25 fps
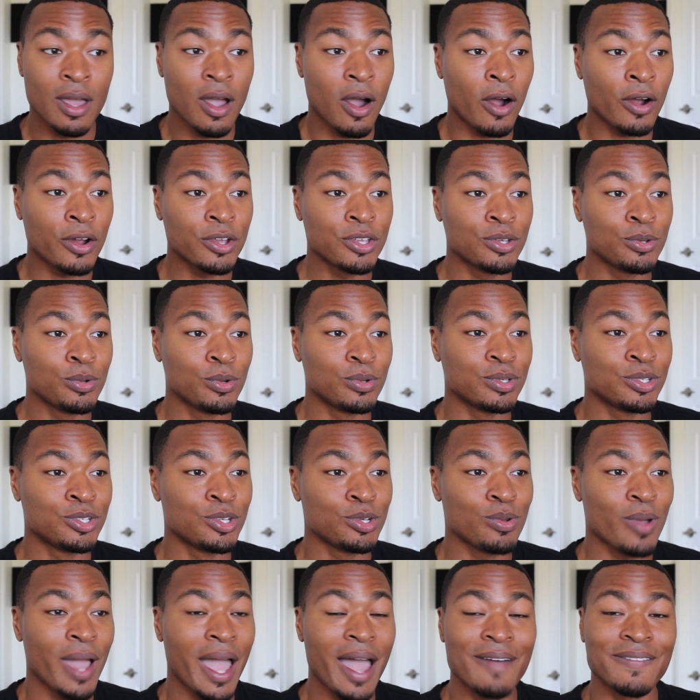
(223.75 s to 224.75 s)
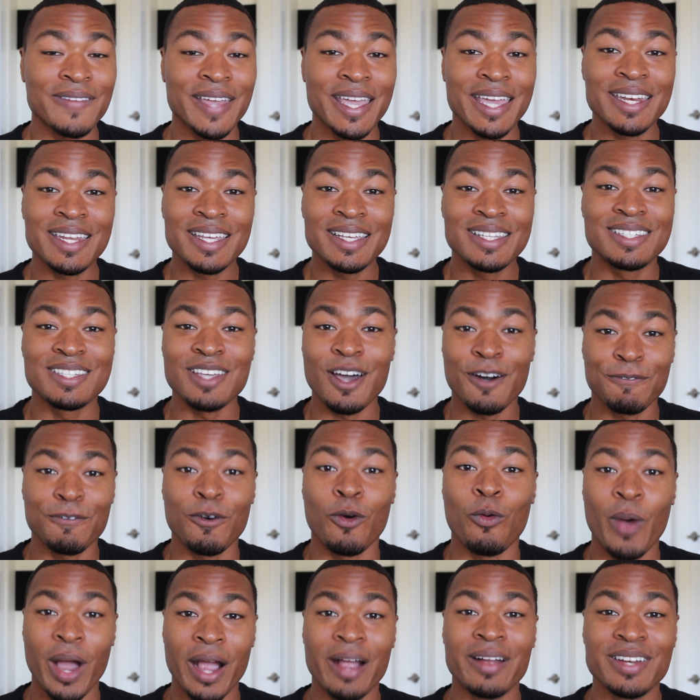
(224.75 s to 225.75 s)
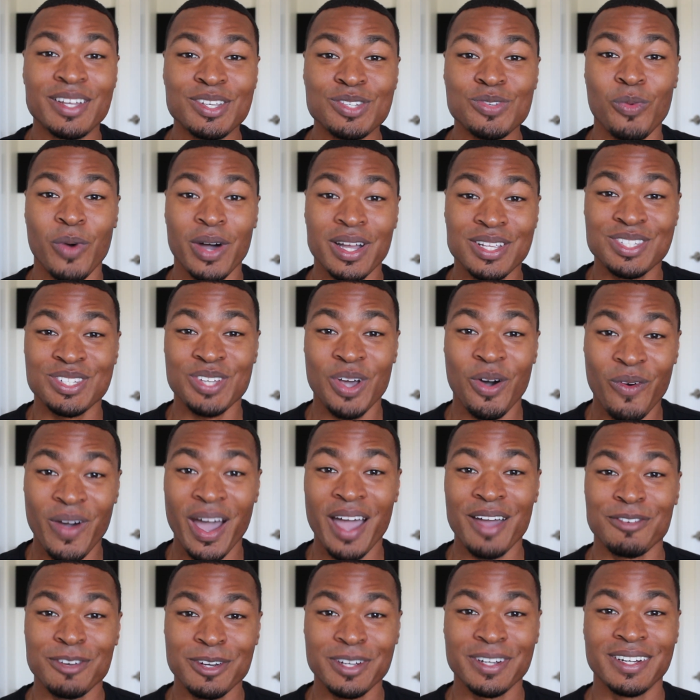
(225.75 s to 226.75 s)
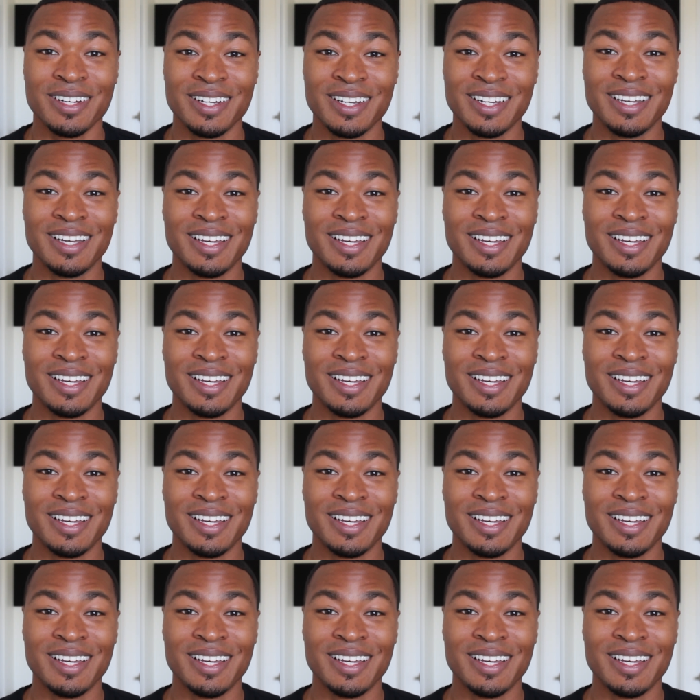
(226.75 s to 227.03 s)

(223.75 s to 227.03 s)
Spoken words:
Do you have any self-awareness whatsoever?